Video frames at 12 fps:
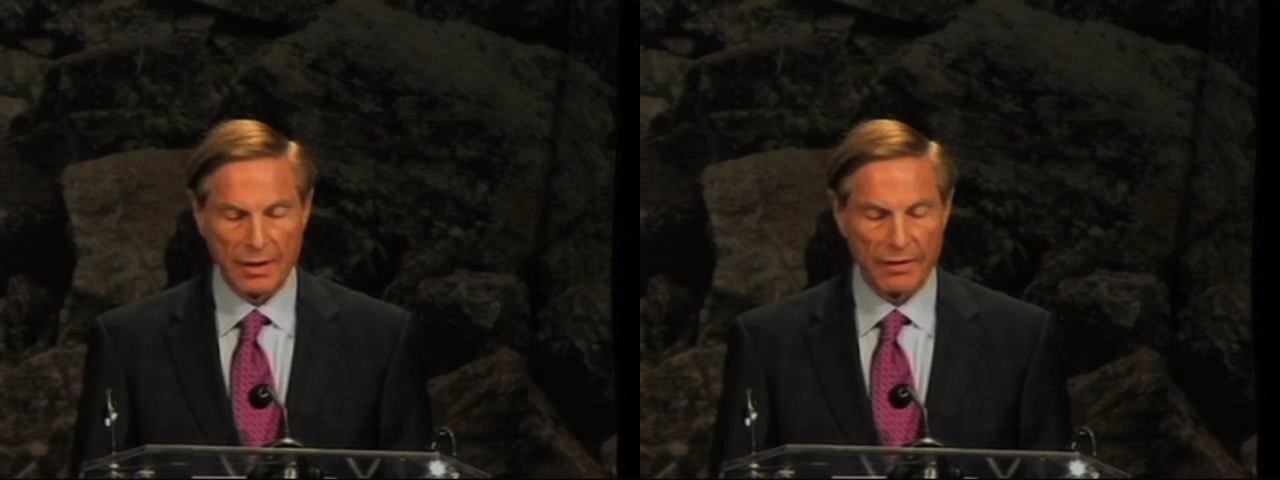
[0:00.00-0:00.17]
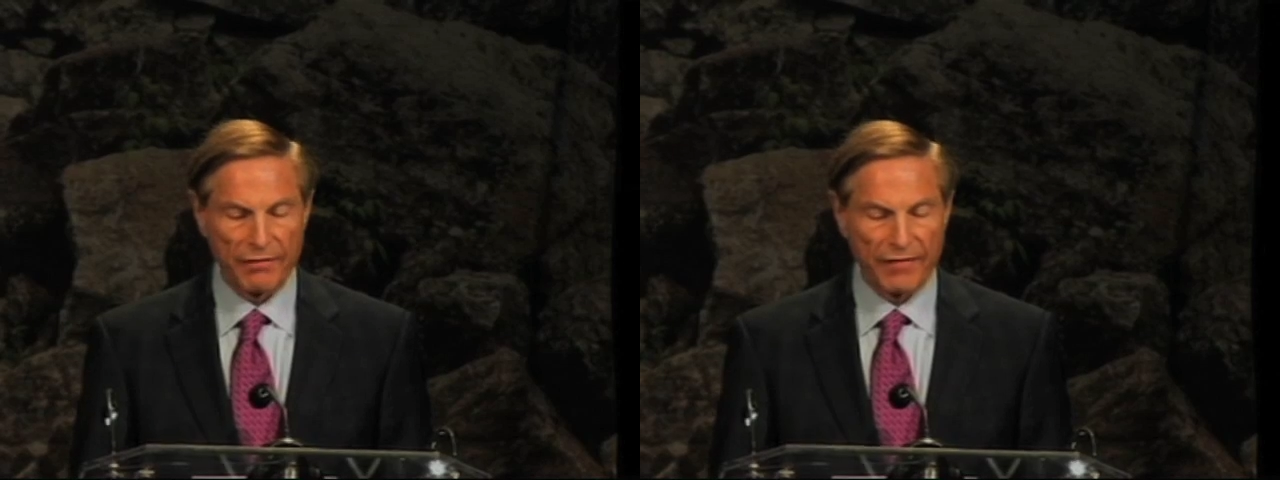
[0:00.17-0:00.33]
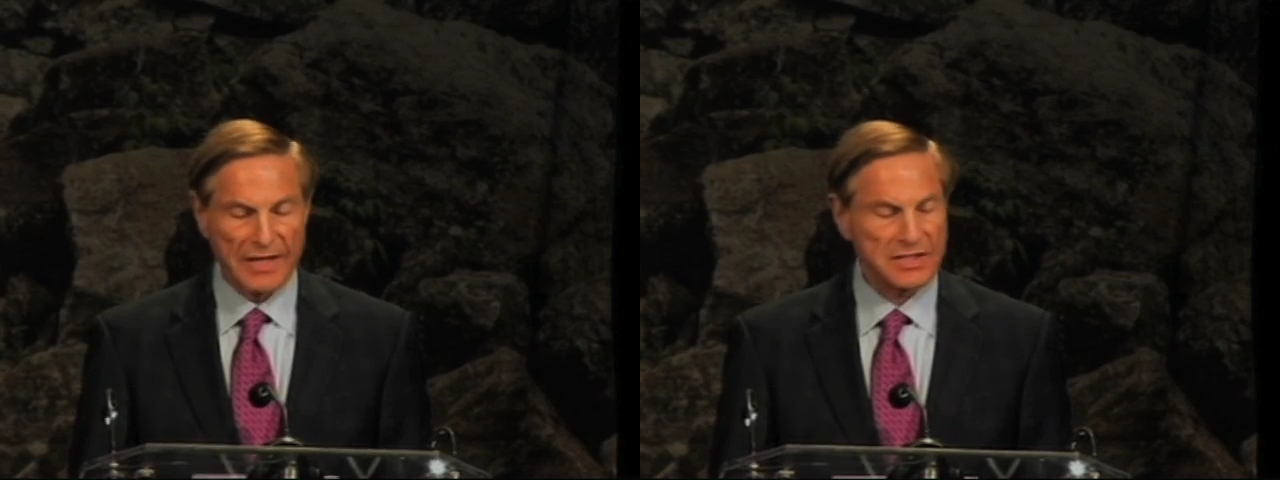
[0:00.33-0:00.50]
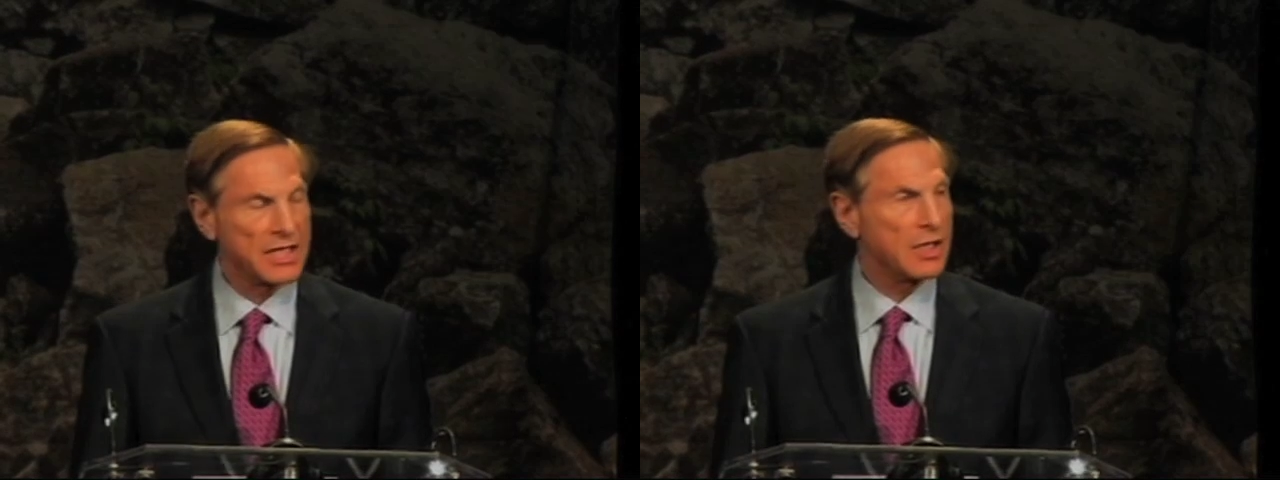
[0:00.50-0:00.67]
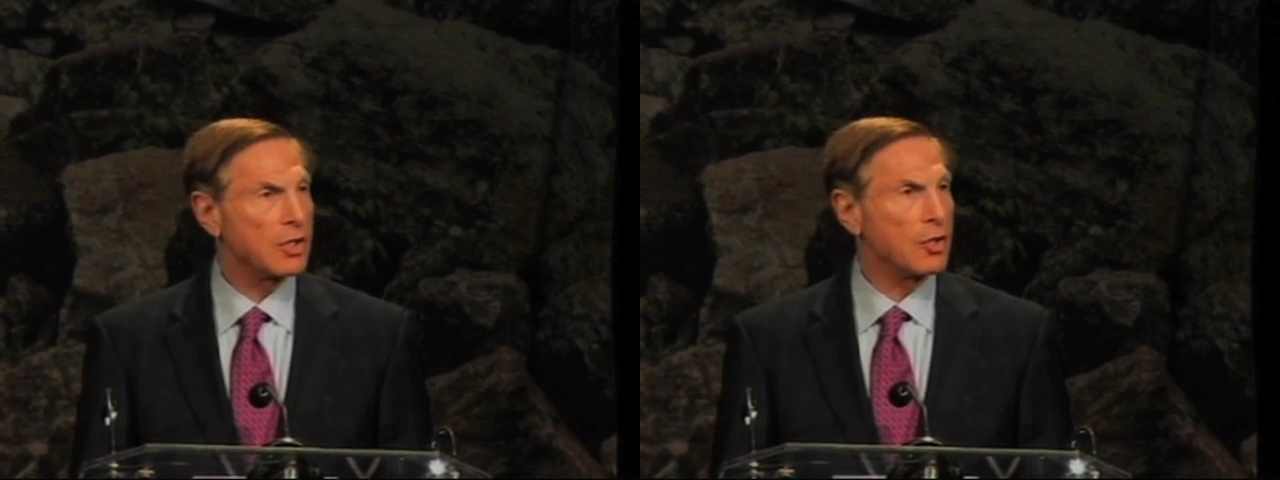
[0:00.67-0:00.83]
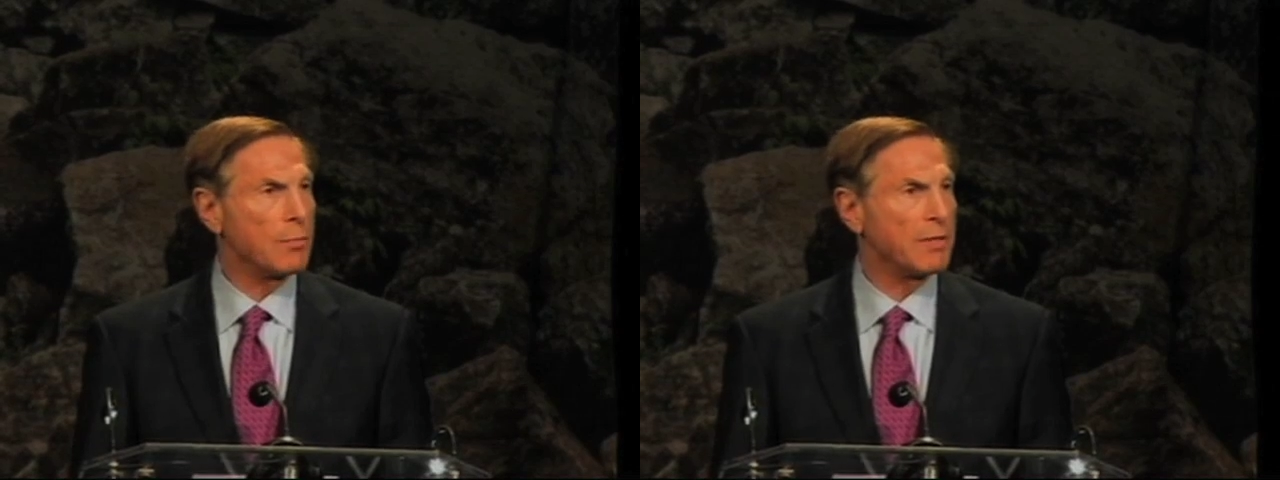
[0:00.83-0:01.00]
facing
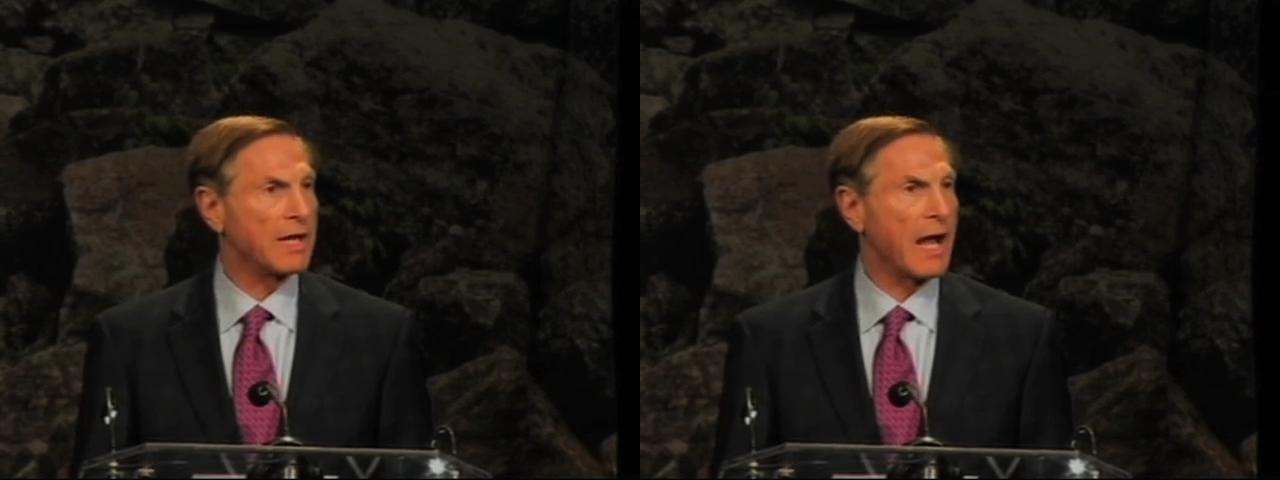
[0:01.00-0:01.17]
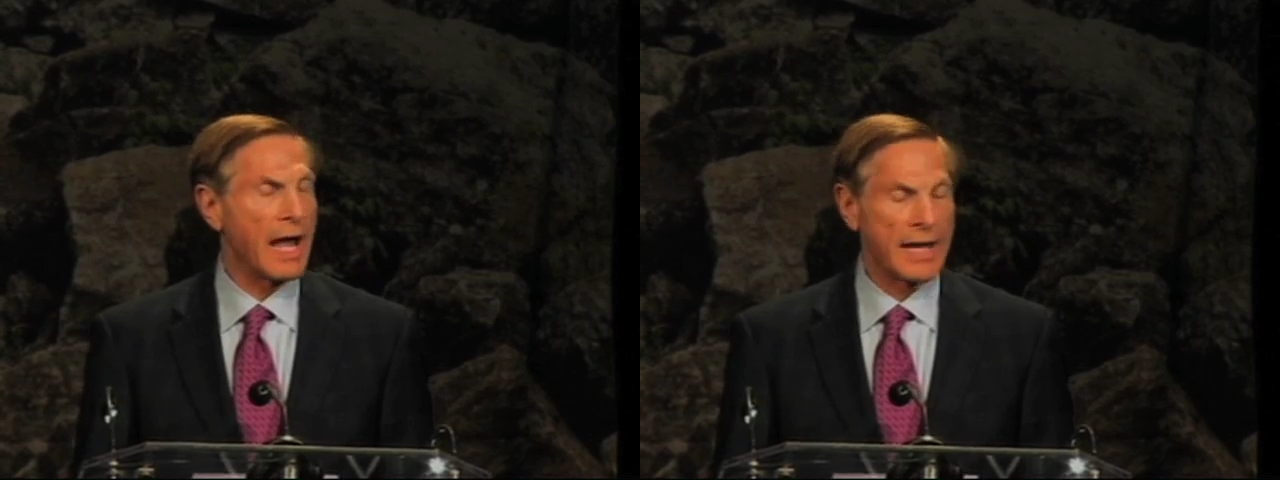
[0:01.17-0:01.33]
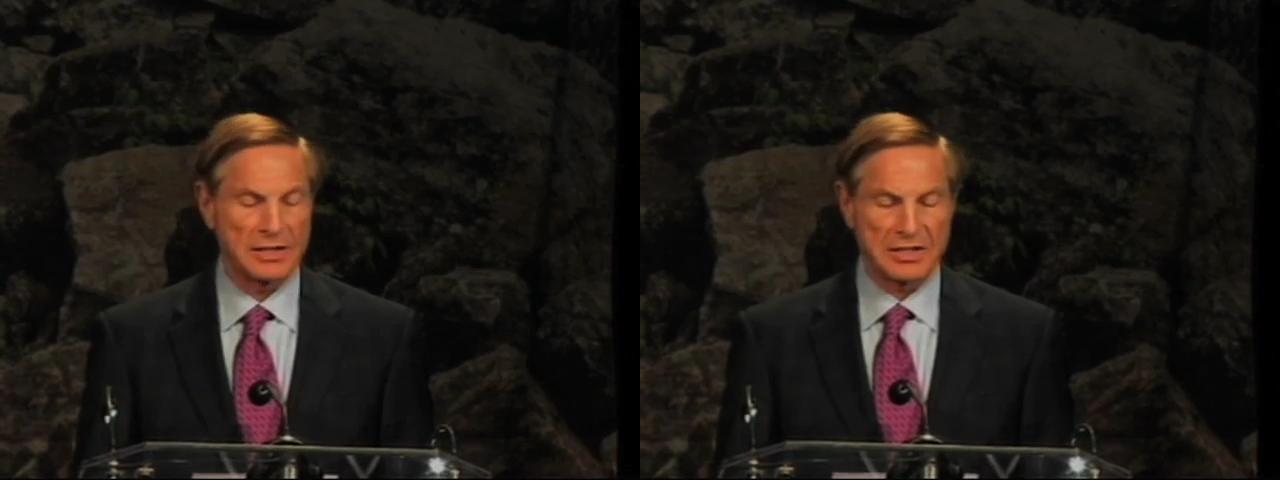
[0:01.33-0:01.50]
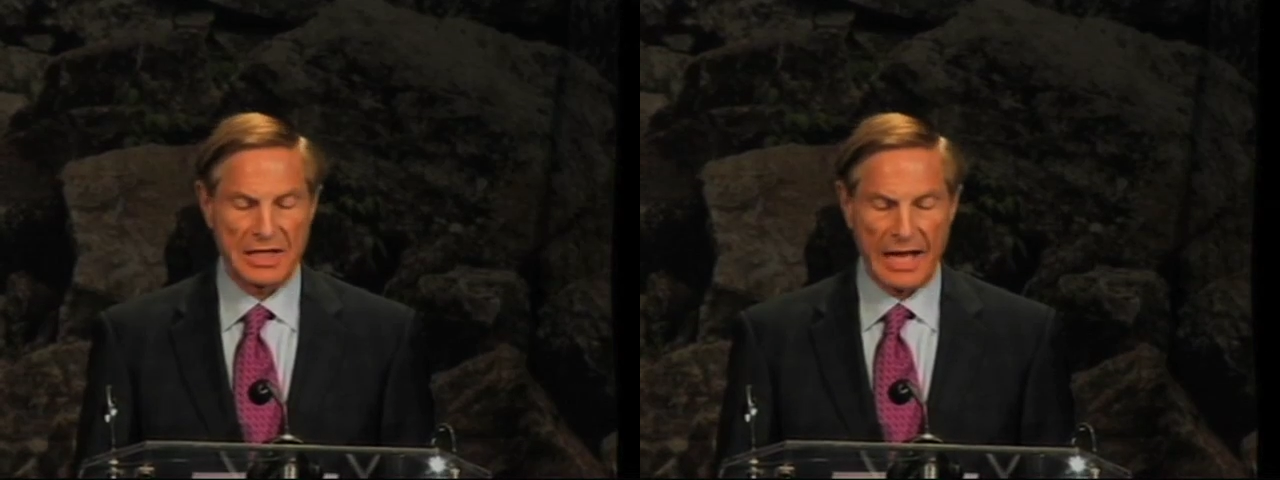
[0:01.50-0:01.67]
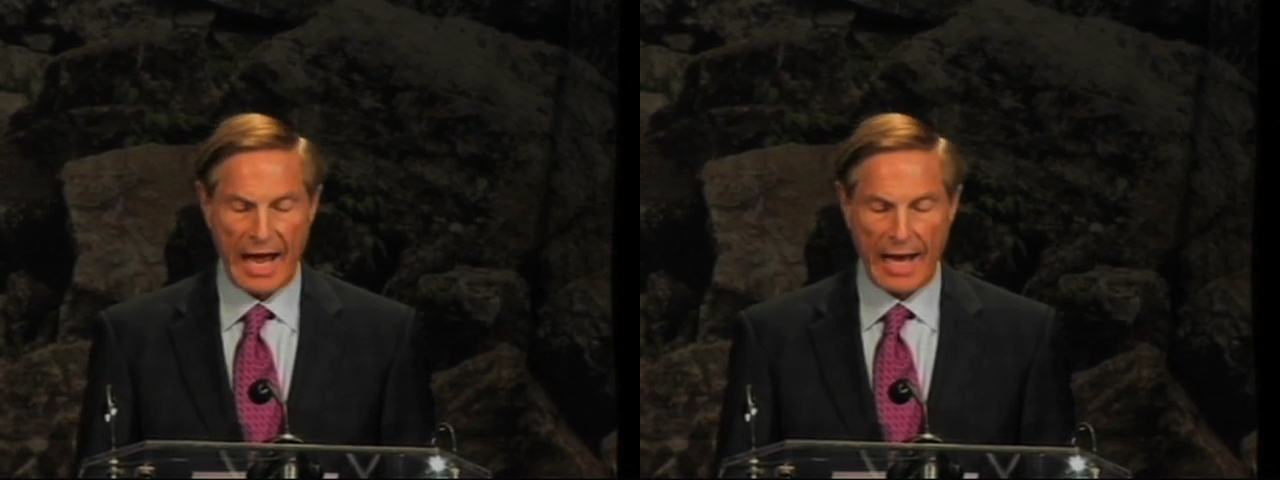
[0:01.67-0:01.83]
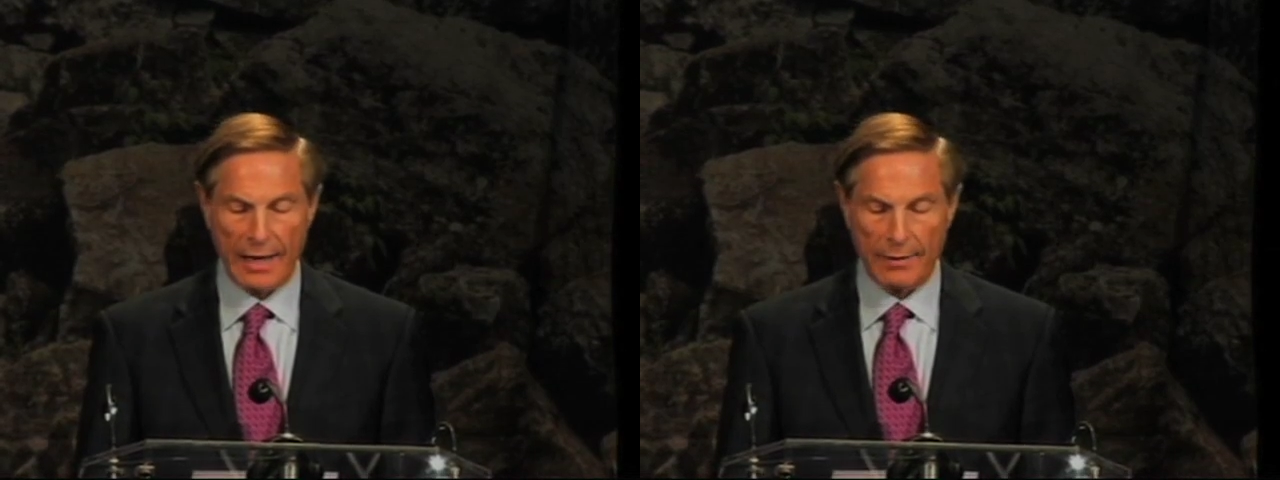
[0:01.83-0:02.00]
humankind
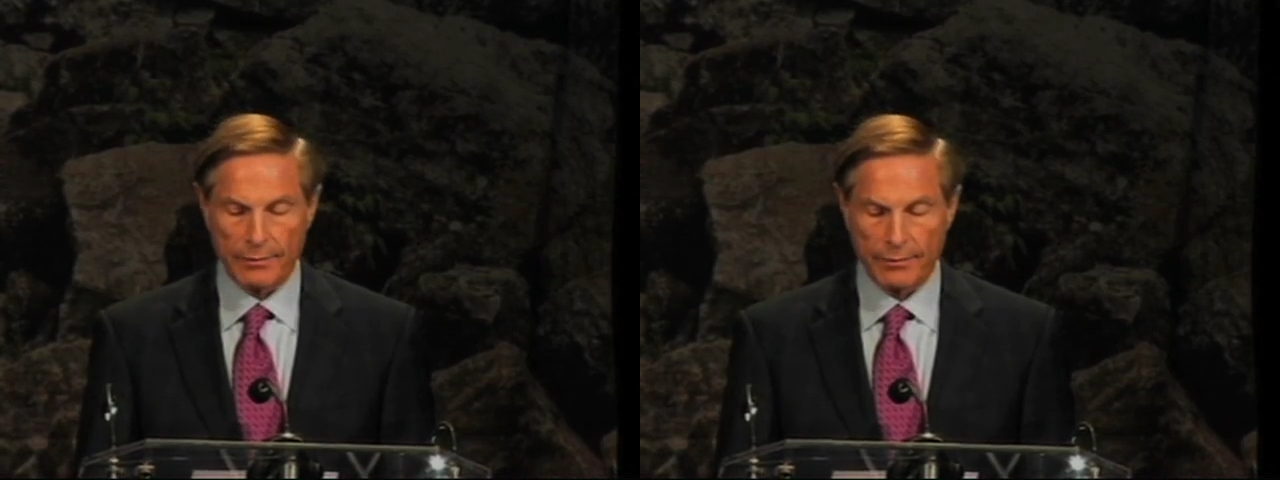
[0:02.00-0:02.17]
today?